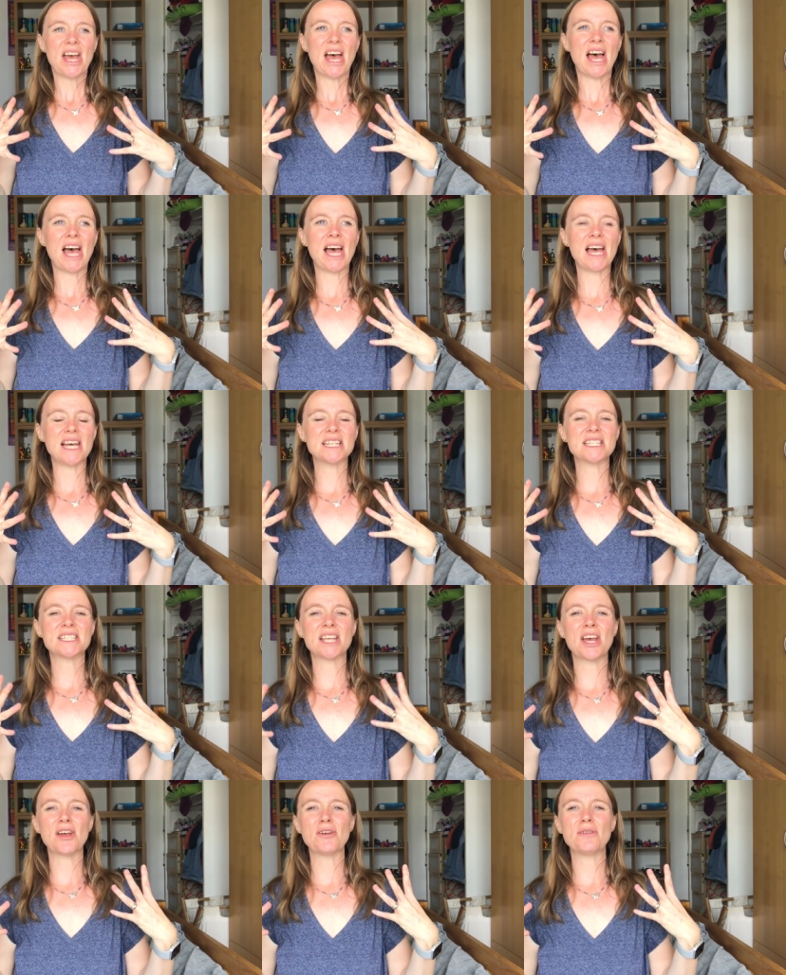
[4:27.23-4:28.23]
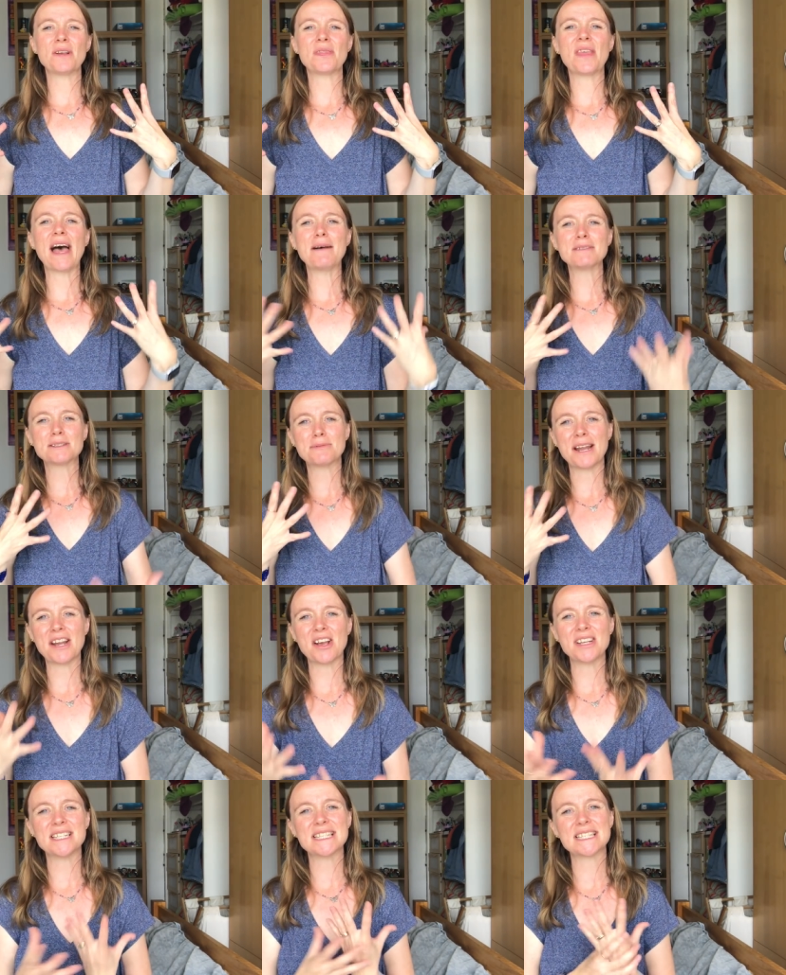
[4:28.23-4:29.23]
Uh, so that was when
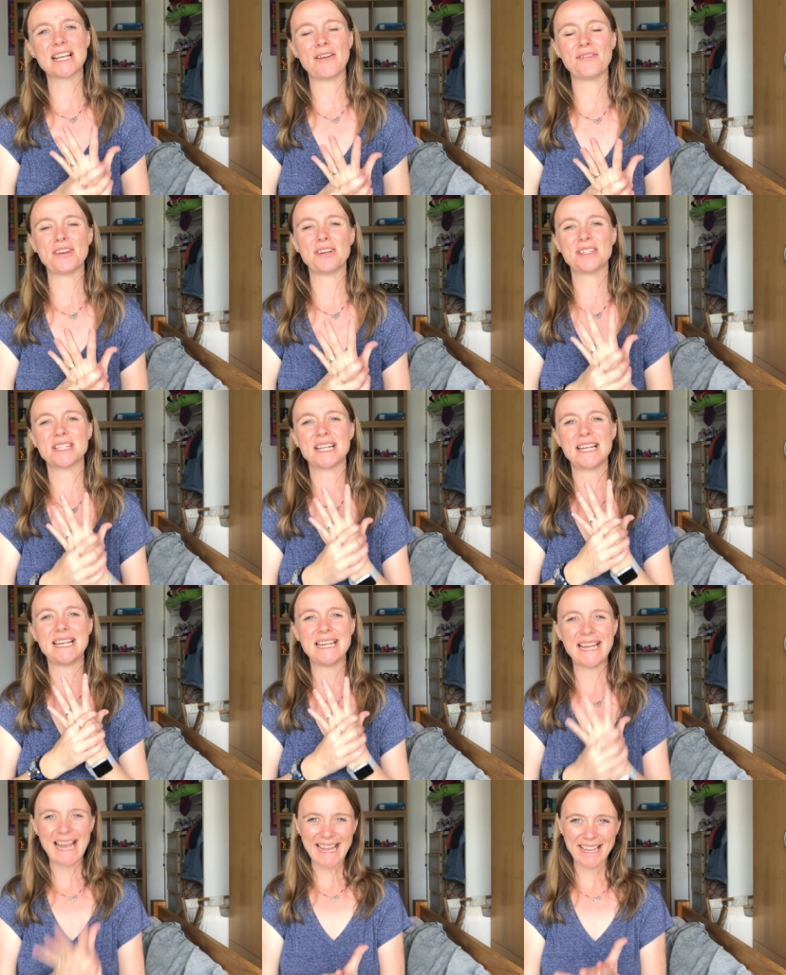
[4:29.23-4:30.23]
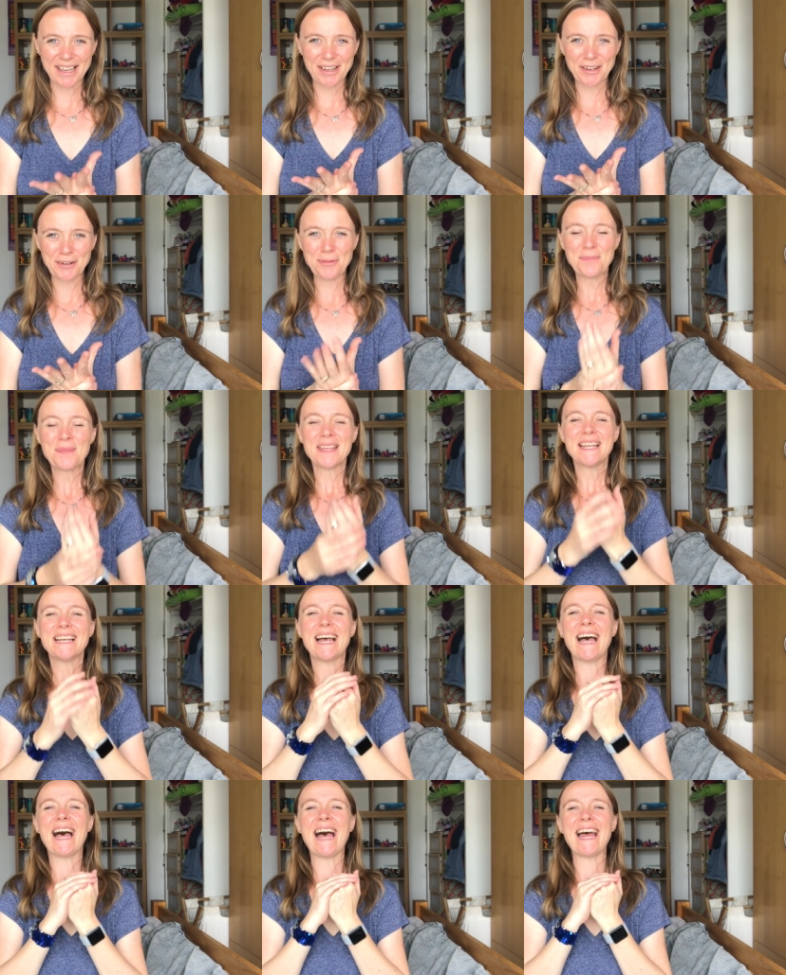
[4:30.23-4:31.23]
I discovered Lego.
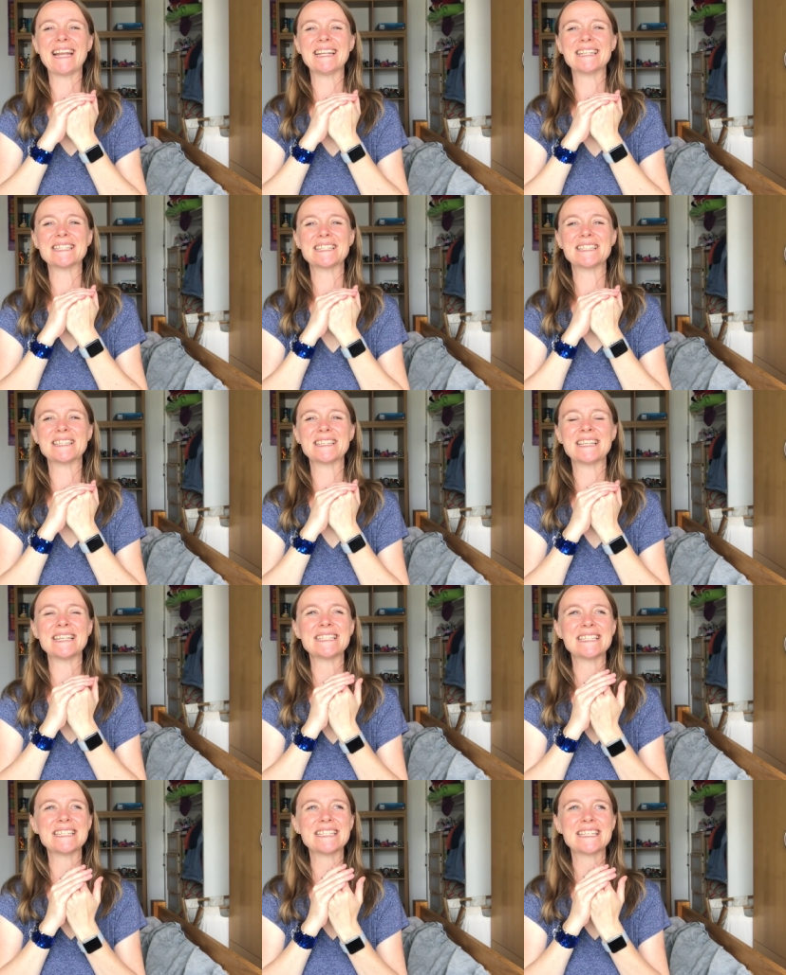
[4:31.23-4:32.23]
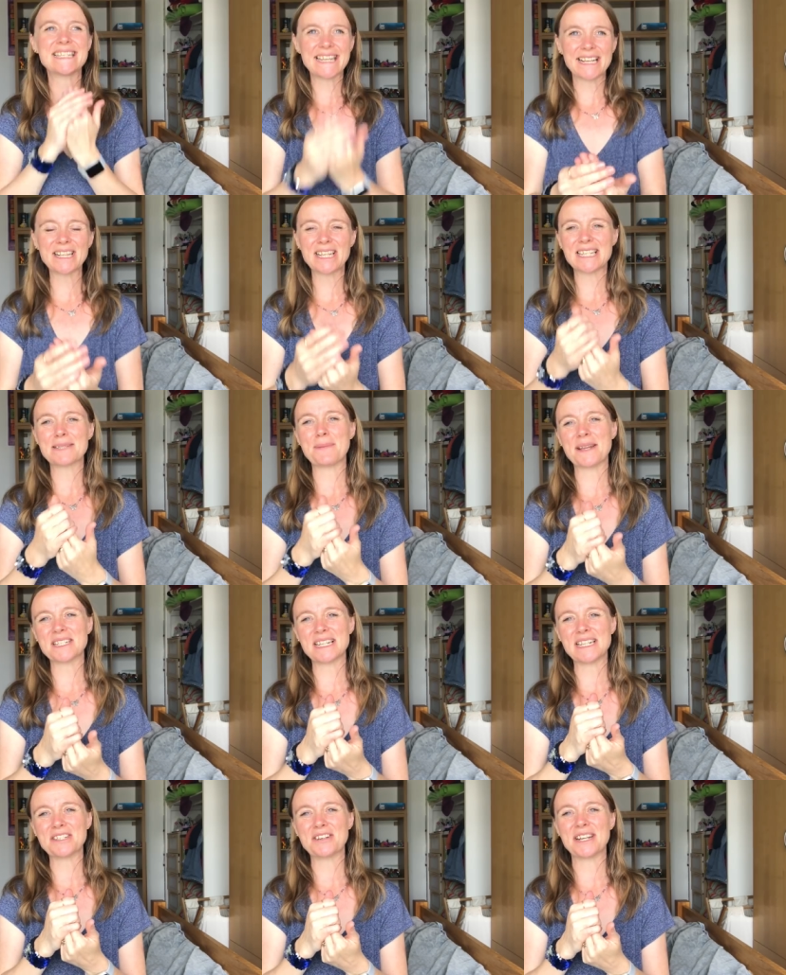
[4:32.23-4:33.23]
And this is still a
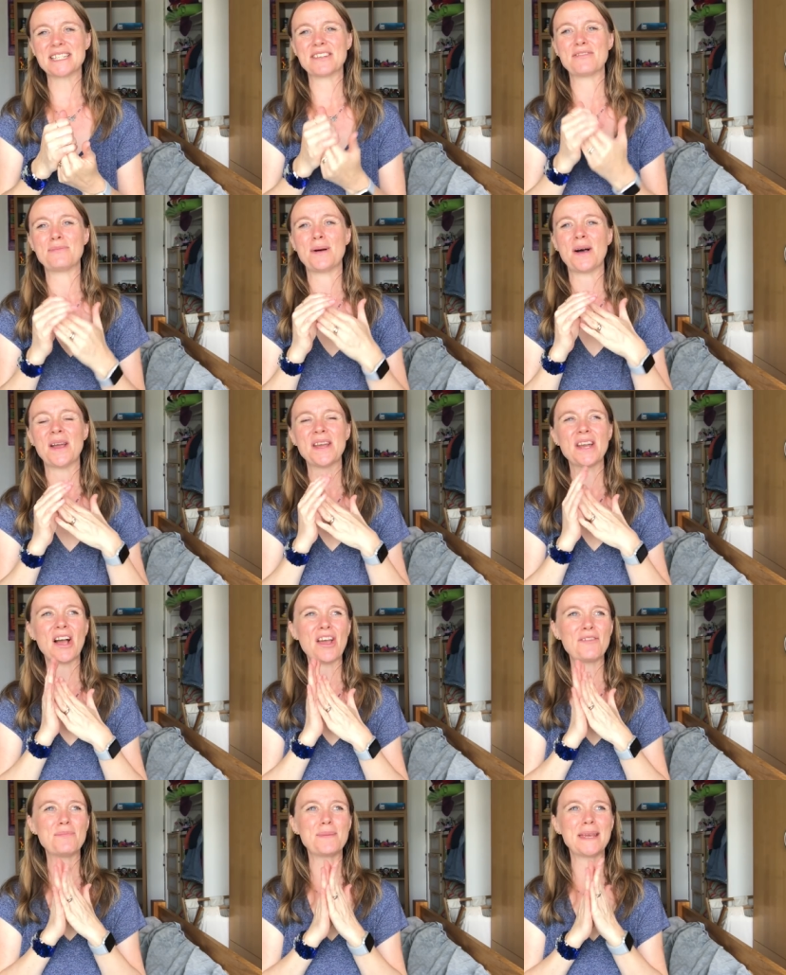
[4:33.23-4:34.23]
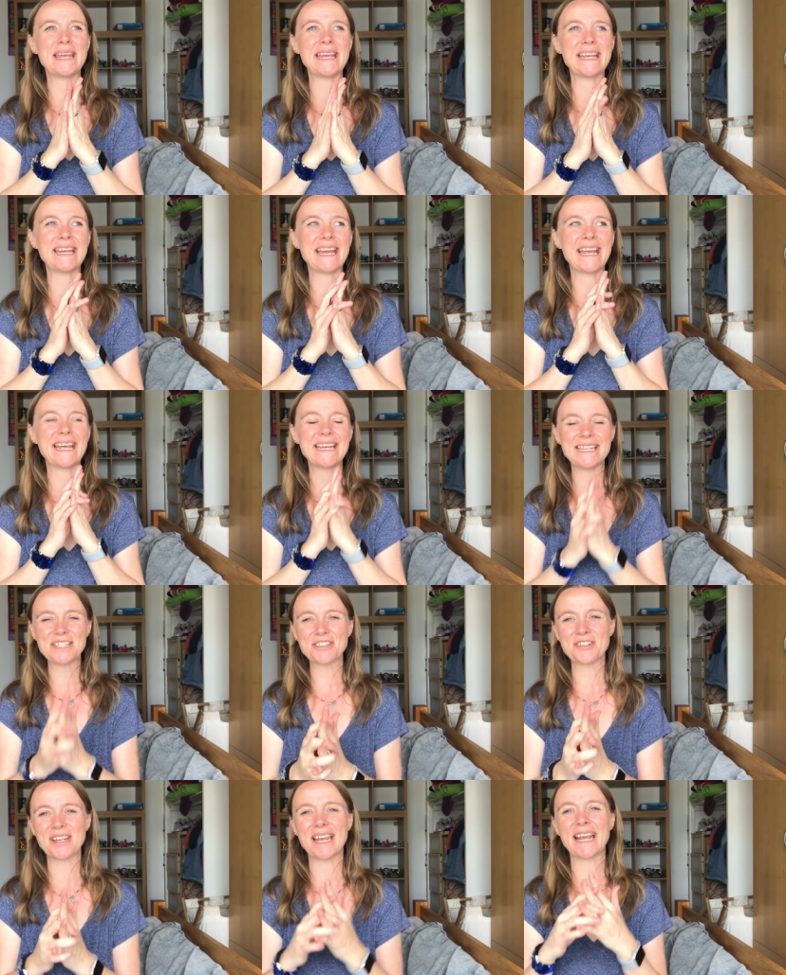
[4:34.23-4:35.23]
special interest of mine. I've been
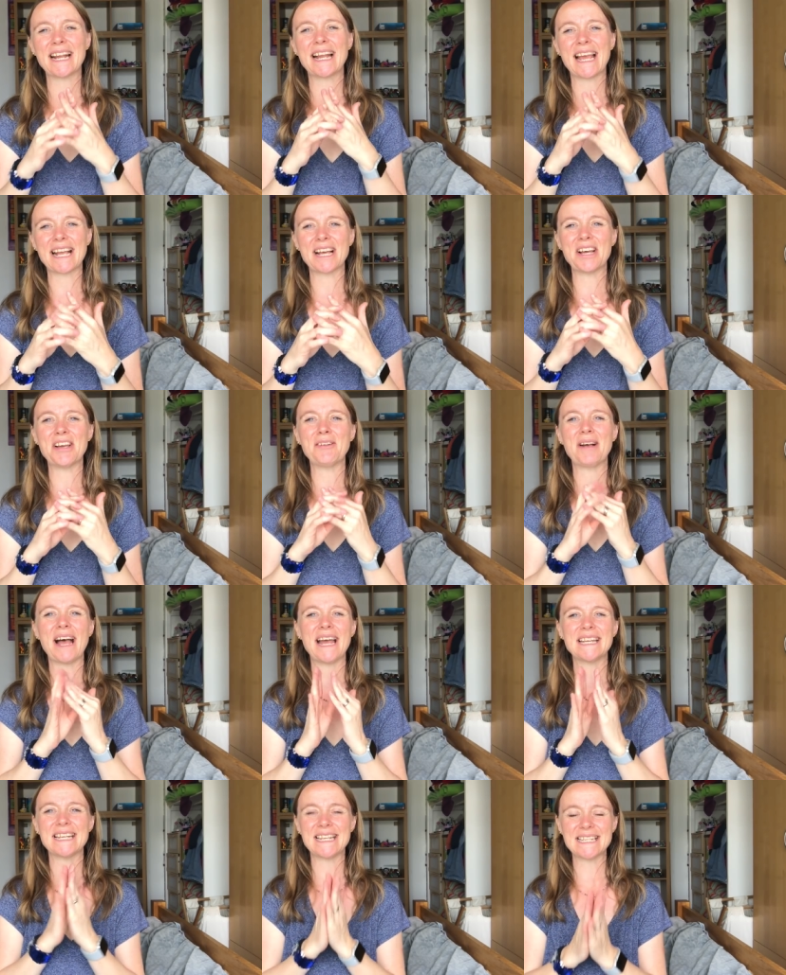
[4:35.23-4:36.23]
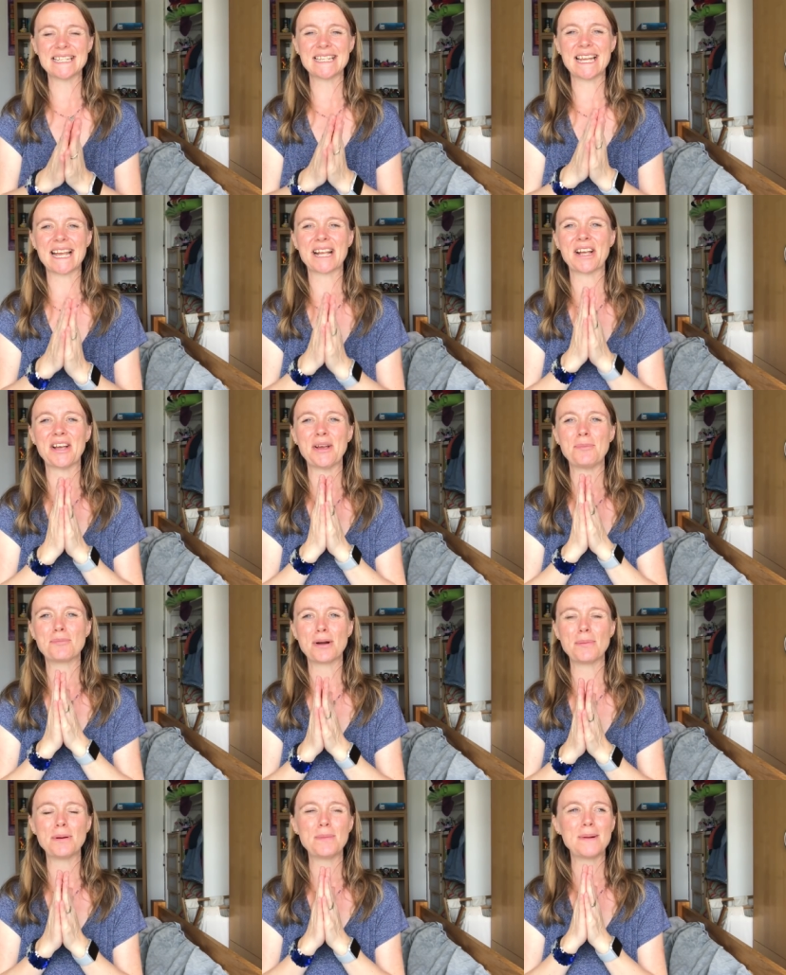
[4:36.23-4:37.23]
enjoying Lego and into Lego
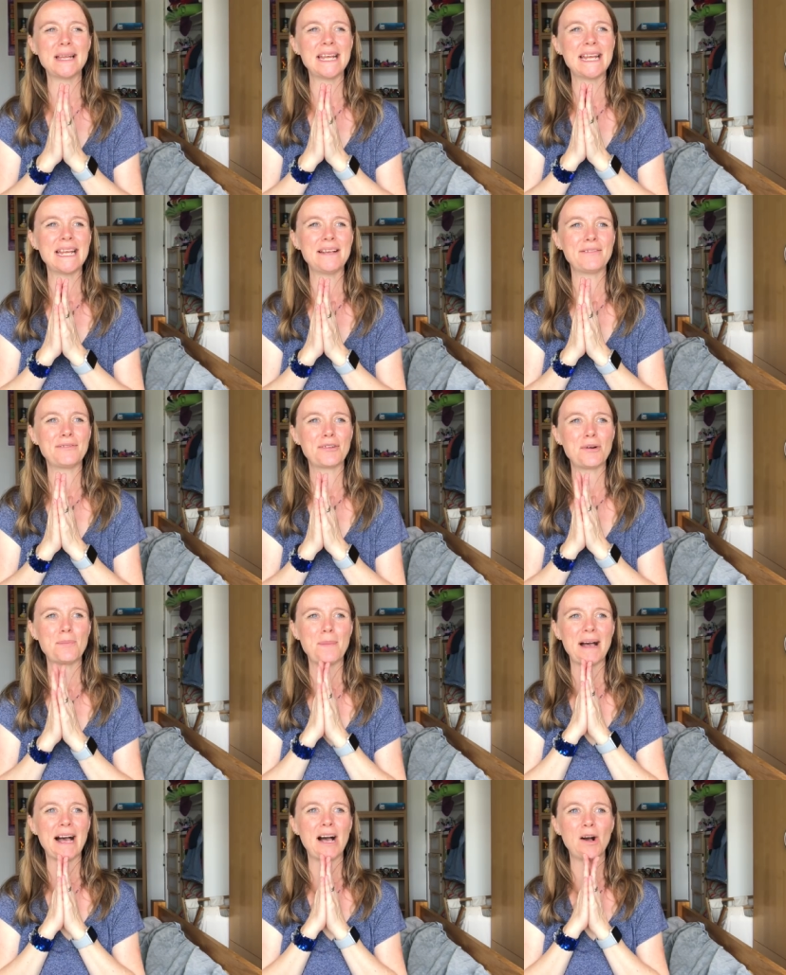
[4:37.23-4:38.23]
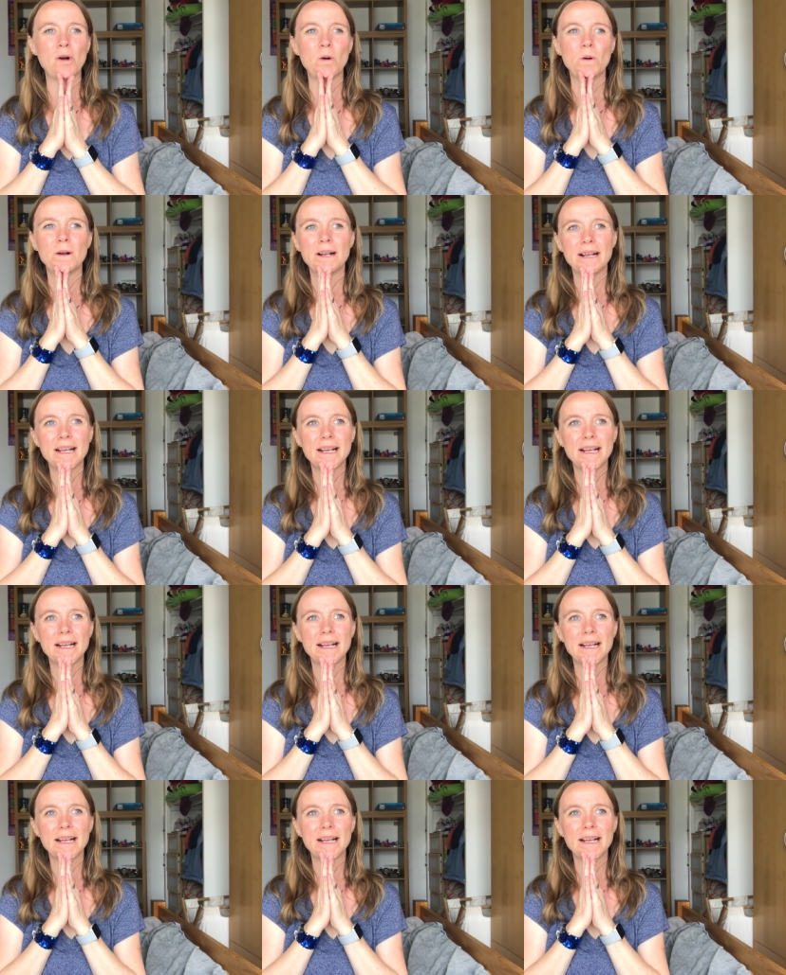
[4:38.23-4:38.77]
probably for about